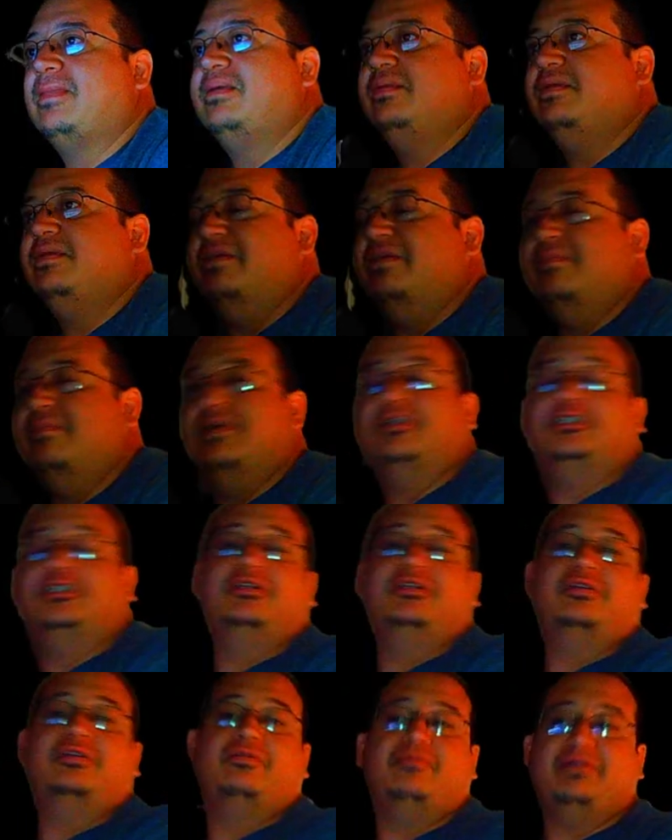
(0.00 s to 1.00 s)
and make
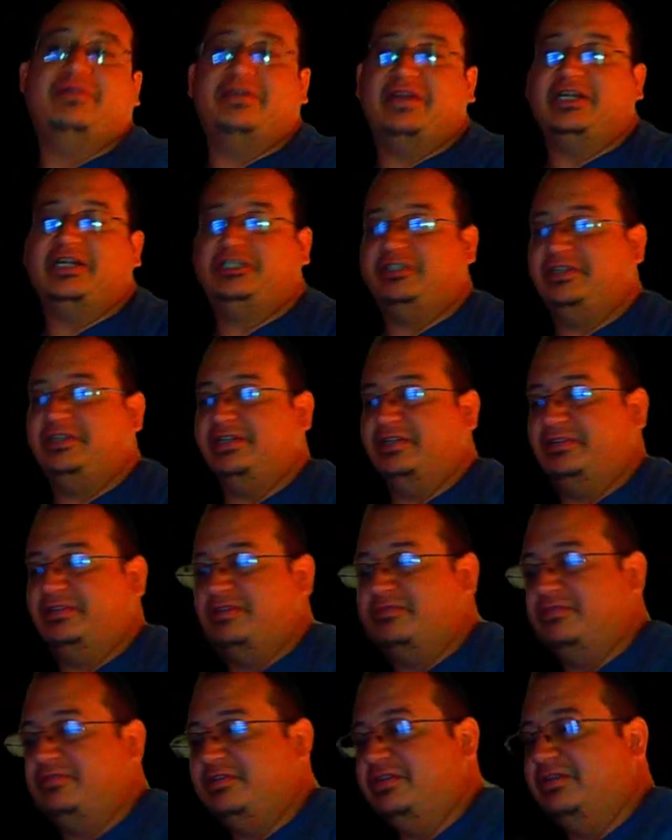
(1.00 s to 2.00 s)
sure we can actually get
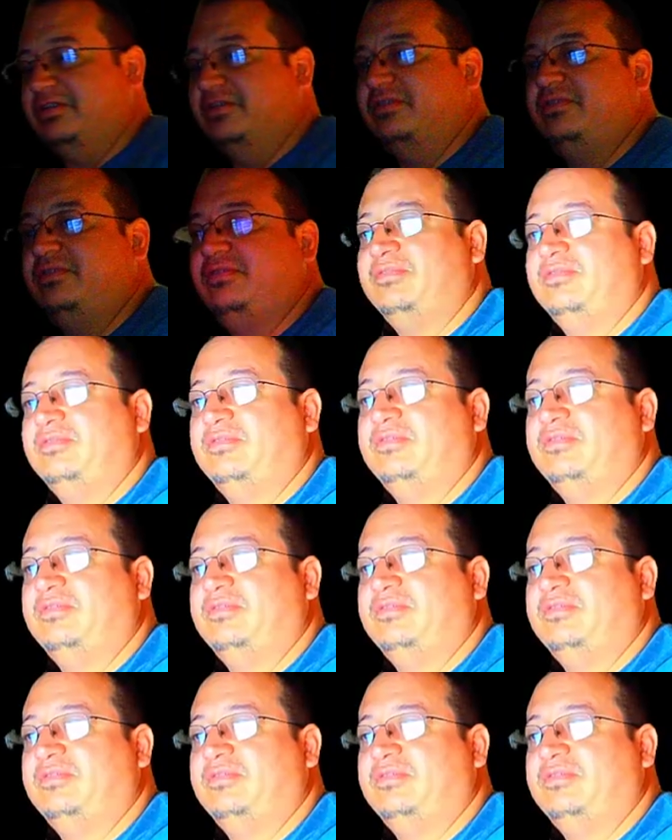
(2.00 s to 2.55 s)
loaded in.